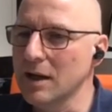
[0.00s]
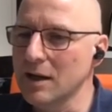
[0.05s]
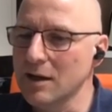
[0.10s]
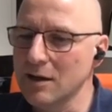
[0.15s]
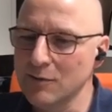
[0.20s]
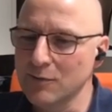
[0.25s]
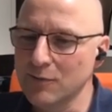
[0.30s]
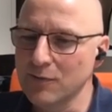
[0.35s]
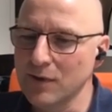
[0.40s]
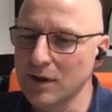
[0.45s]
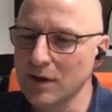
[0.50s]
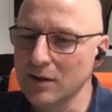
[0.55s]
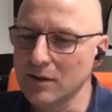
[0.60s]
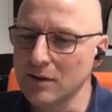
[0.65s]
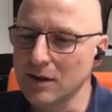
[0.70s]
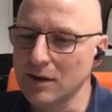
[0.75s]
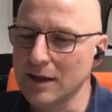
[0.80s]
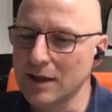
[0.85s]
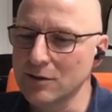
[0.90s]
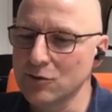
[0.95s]
have
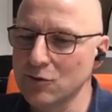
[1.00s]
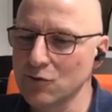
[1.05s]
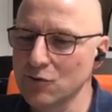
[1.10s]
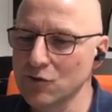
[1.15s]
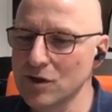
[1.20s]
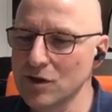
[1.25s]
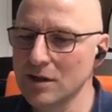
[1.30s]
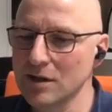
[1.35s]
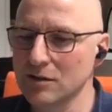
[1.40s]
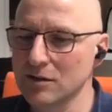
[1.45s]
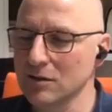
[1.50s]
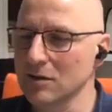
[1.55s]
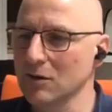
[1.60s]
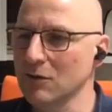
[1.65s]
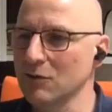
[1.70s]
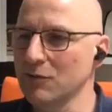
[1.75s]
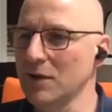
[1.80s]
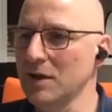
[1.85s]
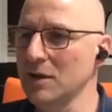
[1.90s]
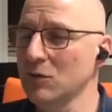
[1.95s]
associated our
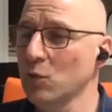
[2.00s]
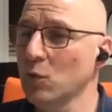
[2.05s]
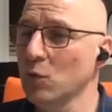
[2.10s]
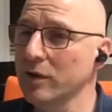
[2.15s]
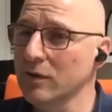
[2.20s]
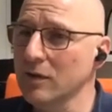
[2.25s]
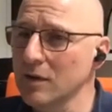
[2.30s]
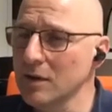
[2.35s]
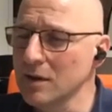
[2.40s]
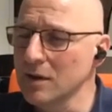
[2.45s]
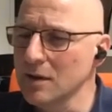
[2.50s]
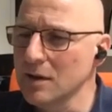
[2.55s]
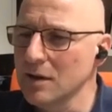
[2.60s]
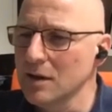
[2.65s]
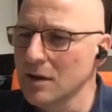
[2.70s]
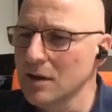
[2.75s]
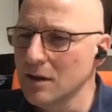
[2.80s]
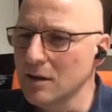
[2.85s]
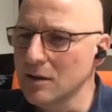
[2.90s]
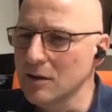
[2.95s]
faith with
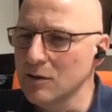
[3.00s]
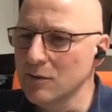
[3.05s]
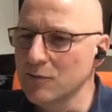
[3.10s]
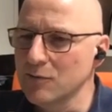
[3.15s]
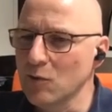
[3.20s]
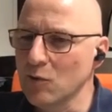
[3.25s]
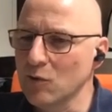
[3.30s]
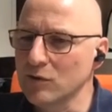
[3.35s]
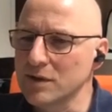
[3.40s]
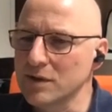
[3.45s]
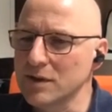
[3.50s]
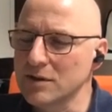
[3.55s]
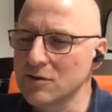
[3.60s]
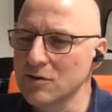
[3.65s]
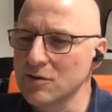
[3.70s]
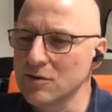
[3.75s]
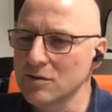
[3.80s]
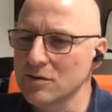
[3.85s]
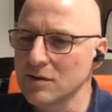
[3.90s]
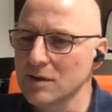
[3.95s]
for all these
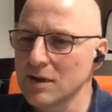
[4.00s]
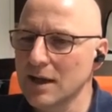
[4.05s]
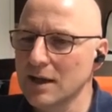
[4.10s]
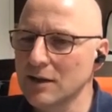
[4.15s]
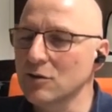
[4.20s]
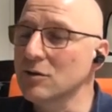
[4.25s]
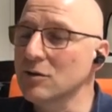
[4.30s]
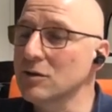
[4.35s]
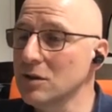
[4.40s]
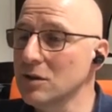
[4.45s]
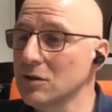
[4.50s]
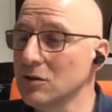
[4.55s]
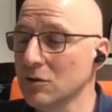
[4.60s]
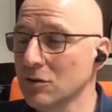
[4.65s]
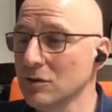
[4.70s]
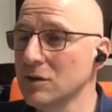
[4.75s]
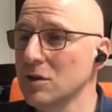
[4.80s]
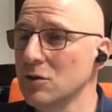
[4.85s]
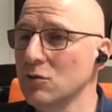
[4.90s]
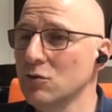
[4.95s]
years, and
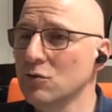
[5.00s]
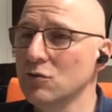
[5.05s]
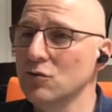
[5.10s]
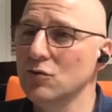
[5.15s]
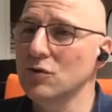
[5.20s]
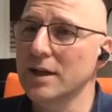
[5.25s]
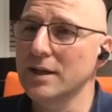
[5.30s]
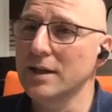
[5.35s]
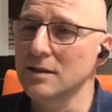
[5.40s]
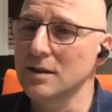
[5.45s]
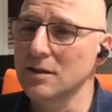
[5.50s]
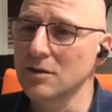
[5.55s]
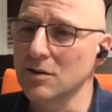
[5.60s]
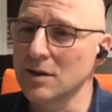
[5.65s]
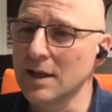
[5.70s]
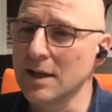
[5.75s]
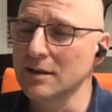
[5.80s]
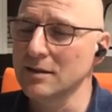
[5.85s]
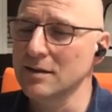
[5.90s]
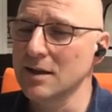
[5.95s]
continue to do that in the
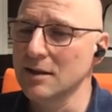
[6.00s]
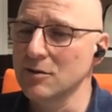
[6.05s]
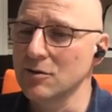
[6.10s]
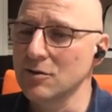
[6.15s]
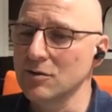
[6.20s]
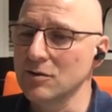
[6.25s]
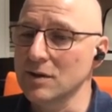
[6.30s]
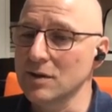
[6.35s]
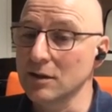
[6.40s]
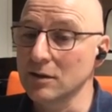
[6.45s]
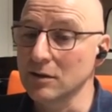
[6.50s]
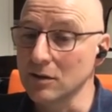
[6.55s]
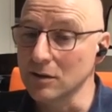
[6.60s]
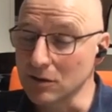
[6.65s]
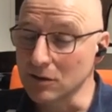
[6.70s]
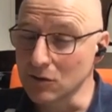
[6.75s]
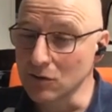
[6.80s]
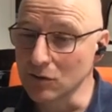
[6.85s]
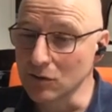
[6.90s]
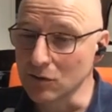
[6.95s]
next 10 years, and
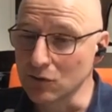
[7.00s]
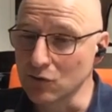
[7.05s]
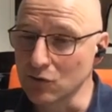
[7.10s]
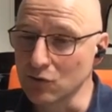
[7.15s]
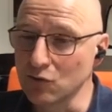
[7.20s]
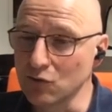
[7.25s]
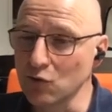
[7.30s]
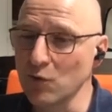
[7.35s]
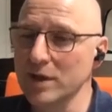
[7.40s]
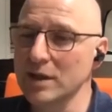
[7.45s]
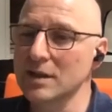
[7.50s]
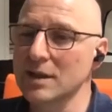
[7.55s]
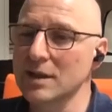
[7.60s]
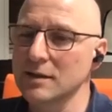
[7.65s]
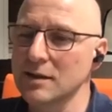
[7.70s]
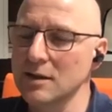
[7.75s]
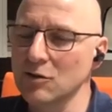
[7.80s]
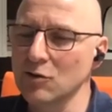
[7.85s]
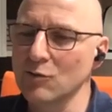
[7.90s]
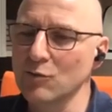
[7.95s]
doing
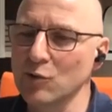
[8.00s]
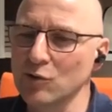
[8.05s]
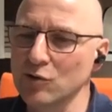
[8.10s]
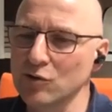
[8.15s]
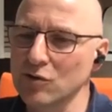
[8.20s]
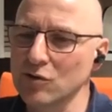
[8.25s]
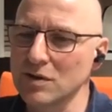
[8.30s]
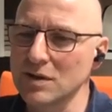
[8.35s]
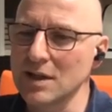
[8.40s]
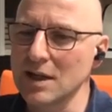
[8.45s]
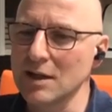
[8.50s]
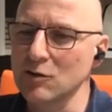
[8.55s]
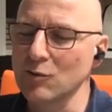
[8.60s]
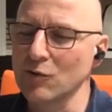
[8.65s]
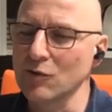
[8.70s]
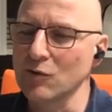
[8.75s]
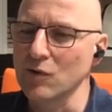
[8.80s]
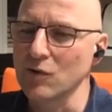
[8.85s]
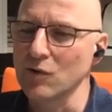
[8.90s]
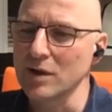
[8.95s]
that in the most
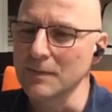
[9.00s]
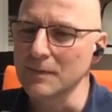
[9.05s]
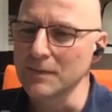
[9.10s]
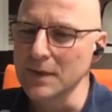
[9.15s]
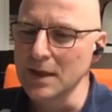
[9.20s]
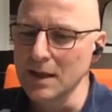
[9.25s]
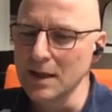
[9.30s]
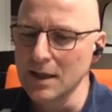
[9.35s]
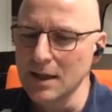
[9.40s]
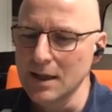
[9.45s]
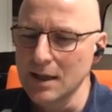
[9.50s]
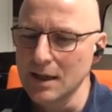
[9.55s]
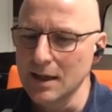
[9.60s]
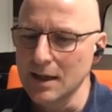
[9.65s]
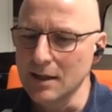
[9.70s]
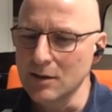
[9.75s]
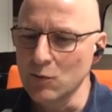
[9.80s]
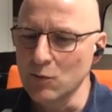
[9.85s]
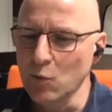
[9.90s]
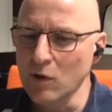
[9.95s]
sustainable way.
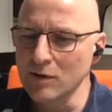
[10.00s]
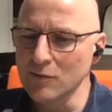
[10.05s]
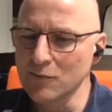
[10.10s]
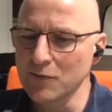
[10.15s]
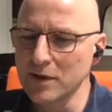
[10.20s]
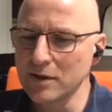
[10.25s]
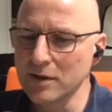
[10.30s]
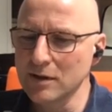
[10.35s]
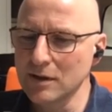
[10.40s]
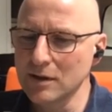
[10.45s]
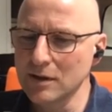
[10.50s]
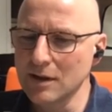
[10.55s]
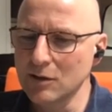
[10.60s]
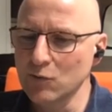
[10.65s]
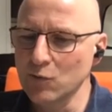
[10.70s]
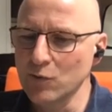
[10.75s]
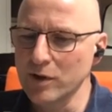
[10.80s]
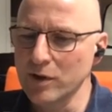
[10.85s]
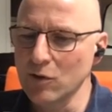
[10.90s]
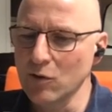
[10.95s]
And one thing
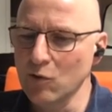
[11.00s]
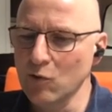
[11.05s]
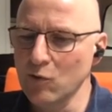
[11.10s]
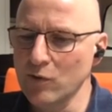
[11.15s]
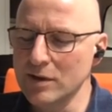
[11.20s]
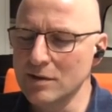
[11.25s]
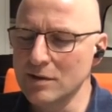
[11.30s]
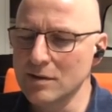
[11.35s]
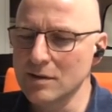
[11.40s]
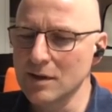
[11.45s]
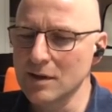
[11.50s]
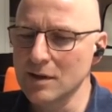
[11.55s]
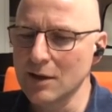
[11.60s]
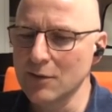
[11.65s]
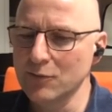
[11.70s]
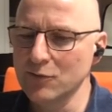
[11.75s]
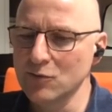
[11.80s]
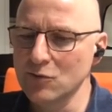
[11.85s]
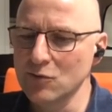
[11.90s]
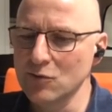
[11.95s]
that we always
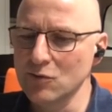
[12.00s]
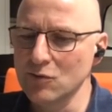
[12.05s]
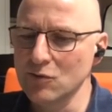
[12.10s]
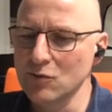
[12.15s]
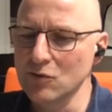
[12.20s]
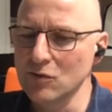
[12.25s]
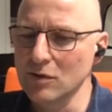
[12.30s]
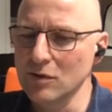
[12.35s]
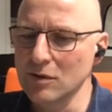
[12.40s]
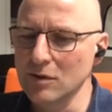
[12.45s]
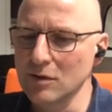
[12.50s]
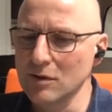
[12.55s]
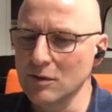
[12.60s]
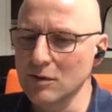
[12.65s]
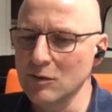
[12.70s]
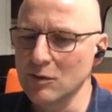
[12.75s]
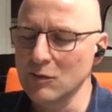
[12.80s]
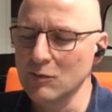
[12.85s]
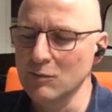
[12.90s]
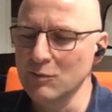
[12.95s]
have to
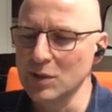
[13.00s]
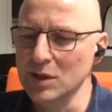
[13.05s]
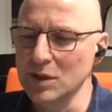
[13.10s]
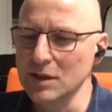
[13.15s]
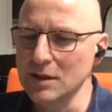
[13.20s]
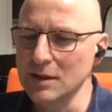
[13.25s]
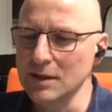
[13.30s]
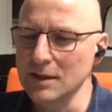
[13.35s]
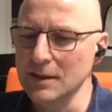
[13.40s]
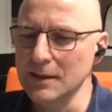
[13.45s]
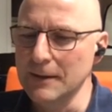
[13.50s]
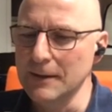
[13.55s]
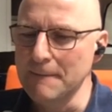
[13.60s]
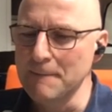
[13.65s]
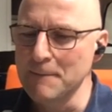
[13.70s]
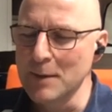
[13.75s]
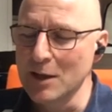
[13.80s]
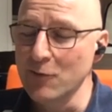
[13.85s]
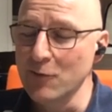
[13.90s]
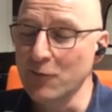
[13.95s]
be
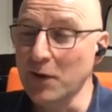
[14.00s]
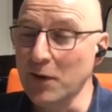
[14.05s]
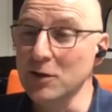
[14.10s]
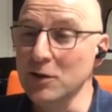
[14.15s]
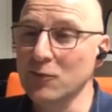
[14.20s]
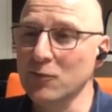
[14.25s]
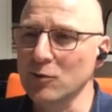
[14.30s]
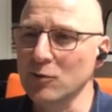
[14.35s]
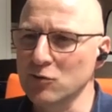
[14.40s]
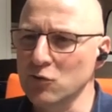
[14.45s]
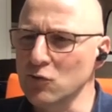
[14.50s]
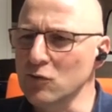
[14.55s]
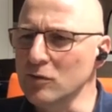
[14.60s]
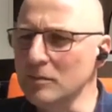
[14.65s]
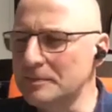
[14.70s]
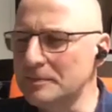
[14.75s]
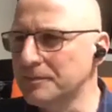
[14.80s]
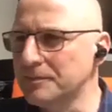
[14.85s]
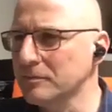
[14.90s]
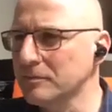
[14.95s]
faithful to,